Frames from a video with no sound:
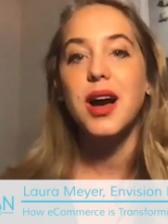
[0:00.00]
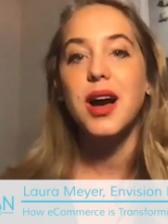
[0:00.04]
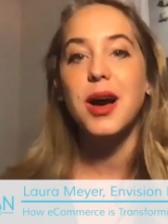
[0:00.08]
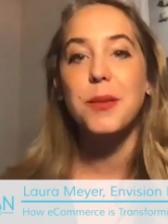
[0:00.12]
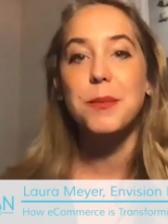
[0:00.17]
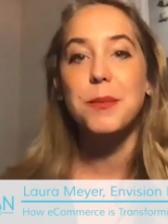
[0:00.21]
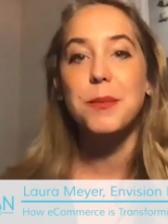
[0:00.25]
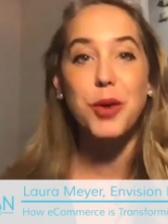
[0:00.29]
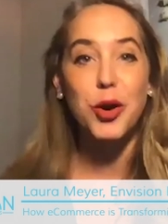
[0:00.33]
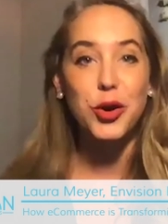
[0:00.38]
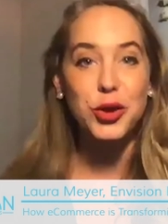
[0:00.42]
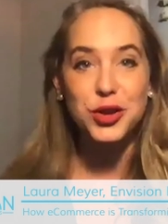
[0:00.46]

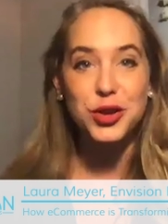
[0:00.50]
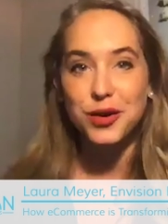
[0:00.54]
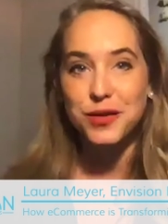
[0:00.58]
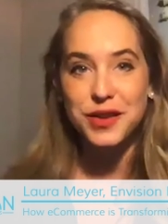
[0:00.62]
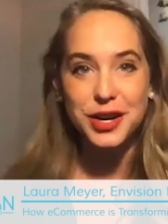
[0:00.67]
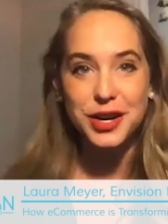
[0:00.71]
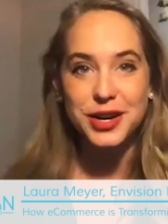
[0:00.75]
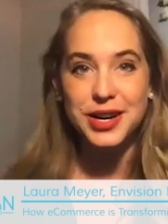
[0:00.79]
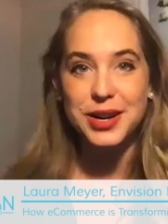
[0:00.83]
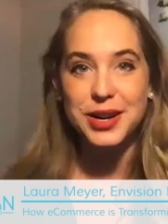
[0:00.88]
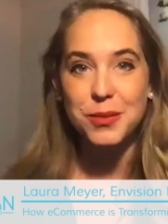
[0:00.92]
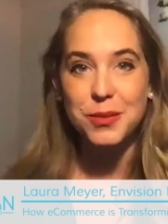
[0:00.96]
Both are
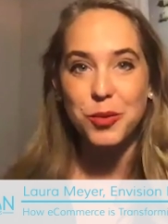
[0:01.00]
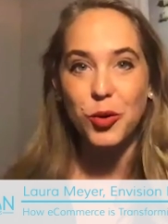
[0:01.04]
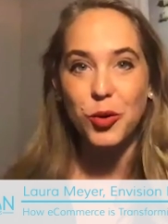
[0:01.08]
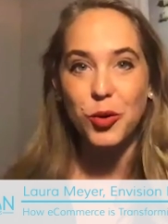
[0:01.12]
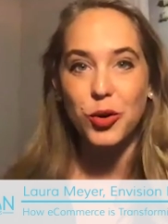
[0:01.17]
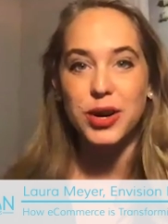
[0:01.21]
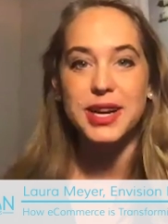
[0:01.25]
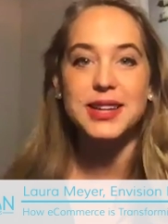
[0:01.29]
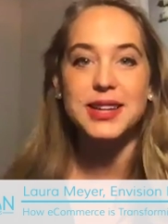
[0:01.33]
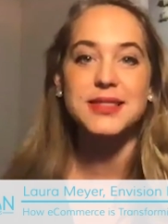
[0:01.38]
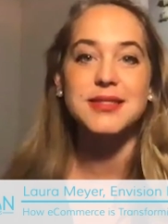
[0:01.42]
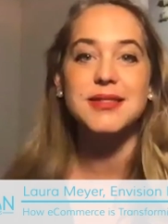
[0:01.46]
very
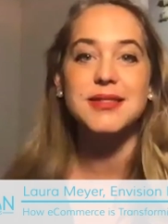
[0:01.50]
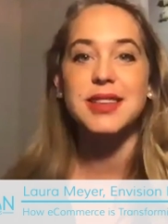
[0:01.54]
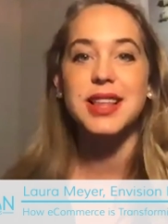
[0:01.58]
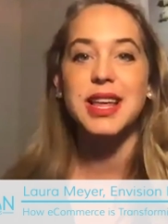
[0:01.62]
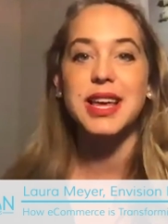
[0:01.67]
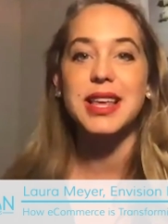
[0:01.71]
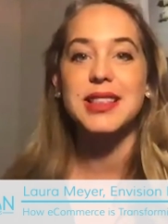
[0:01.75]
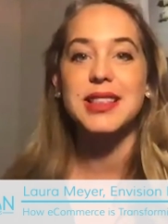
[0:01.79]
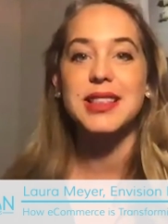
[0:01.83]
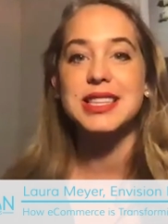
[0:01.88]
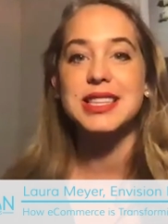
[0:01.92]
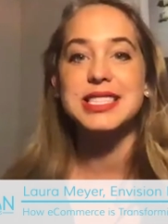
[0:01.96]
important.
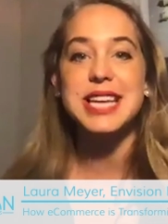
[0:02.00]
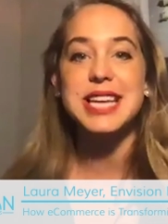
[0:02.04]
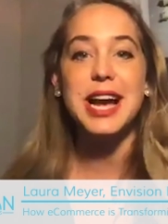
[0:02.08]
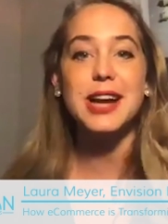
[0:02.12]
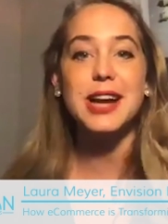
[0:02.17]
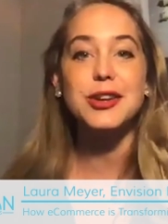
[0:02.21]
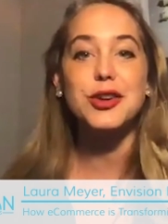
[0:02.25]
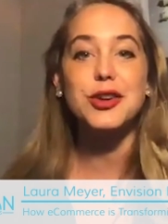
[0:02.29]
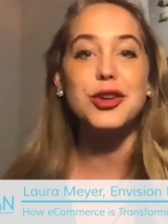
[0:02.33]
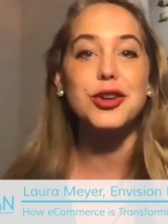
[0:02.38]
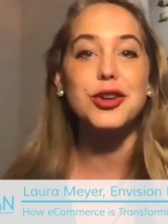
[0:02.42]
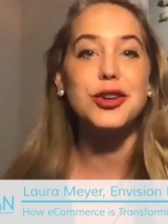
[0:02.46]
Like the
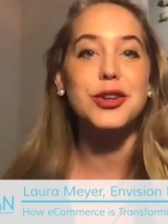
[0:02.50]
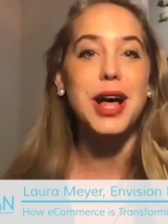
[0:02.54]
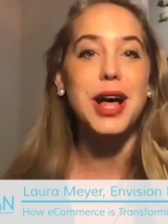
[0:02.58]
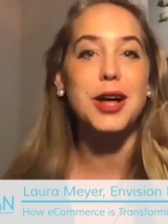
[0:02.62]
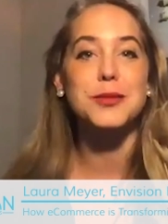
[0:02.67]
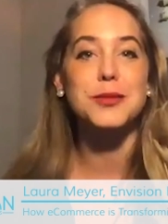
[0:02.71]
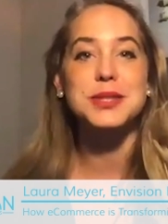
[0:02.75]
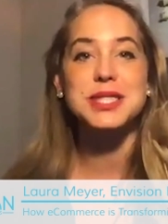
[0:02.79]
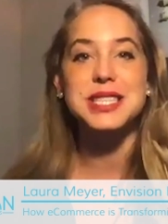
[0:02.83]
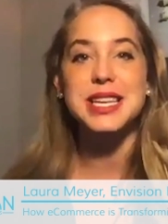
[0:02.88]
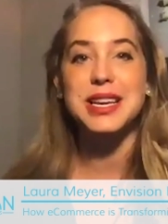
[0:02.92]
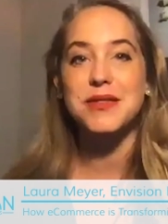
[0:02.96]
technical
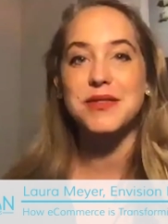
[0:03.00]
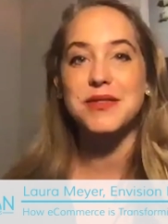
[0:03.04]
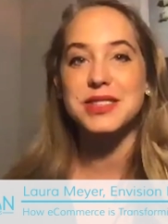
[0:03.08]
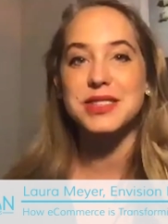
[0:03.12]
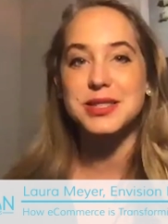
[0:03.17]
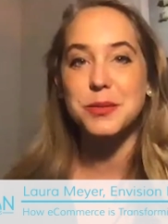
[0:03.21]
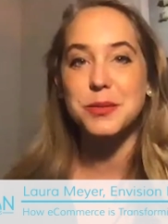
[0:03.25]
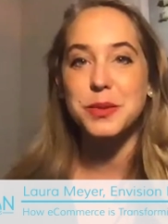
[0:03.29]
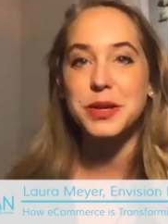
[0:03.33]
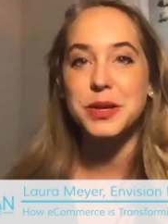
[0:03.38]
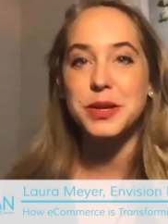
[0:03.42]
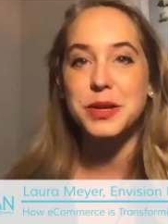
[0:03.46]
helps get
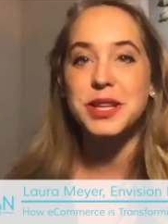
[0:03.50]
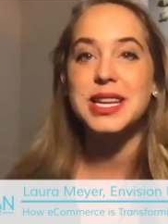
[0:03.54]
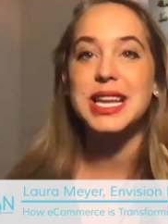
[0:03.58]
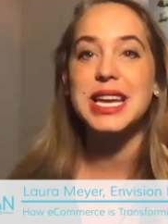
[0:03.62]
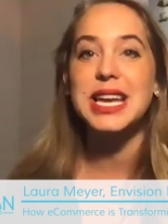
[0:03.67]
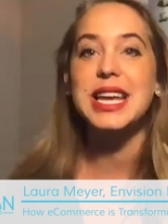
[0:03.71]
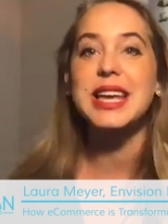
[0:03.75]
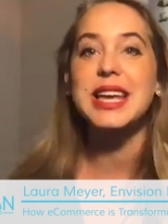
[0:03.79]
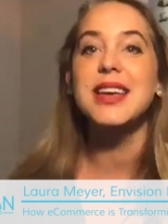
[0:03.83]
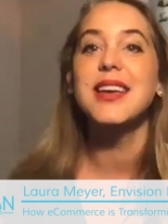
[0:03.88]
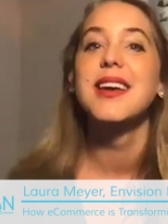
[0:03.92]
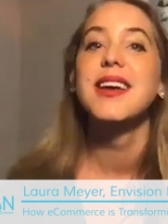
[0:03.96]

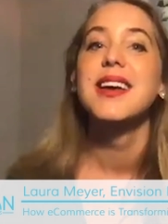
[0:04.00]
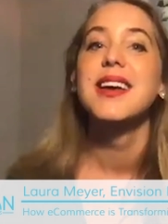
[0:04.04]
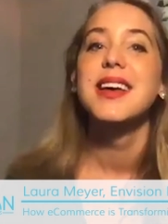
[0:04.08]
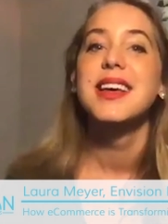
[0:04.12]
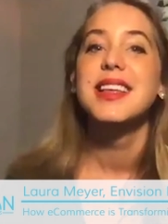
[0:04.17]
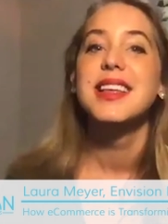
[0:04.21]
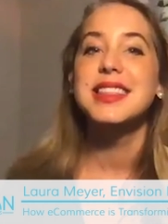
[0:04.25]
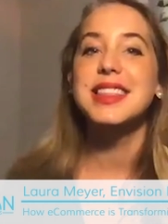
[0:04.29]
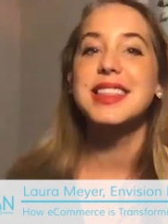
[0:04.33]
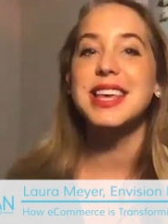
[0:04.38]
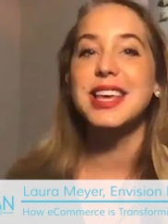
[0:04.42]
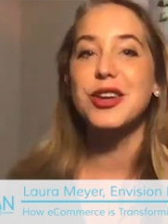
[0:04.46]
visibility.
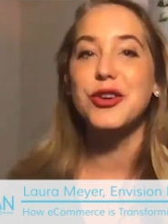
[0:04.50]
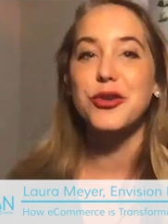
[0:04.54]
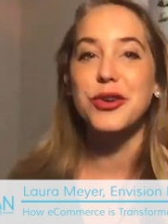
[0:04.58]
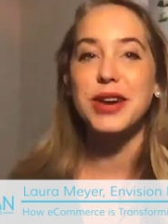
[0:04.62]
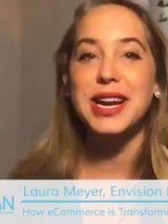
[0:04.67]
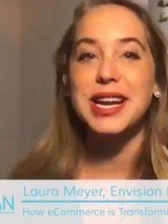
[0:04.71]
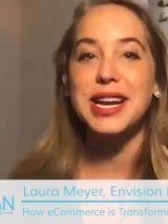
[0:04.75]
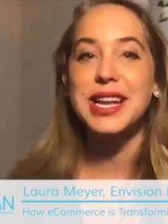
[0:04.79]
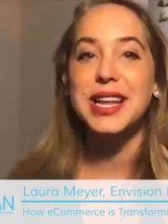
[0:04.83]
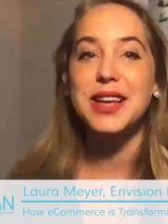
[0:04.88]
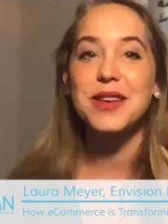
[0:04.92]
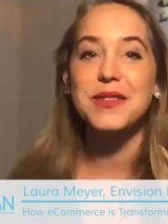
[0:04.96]
The
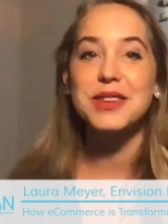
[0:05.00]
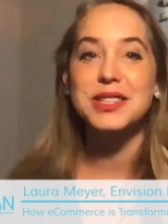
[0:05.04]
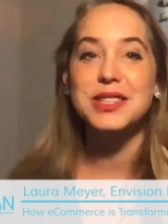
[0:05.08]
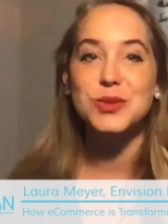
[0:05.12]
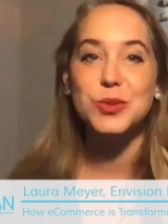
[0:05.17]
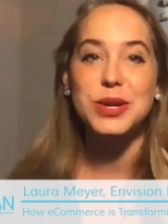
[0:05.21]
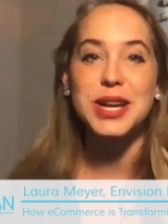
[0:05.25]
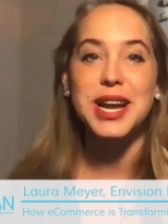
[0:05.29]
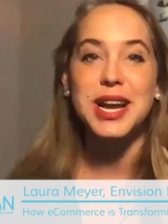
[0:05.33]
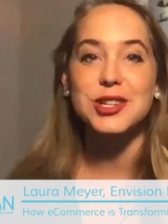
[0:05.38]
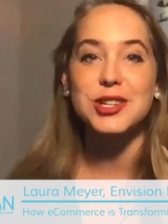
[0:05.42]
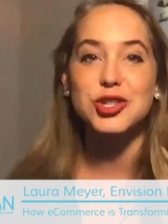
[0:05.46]
creative is
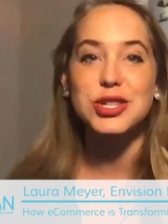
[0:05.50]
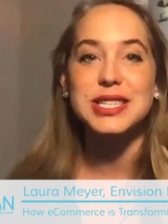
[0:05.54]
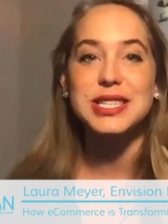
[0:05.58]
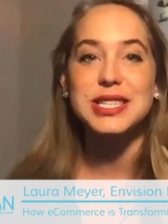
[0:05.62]
what actually